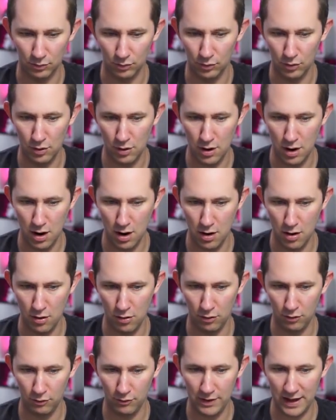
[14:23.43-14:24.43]

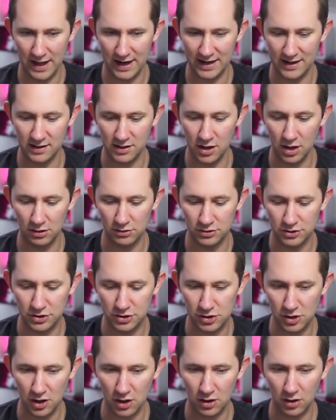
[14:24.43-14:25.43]
Whoa, that ain't no
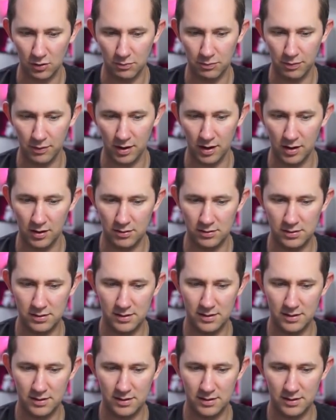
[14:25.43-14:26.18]
joke, bro.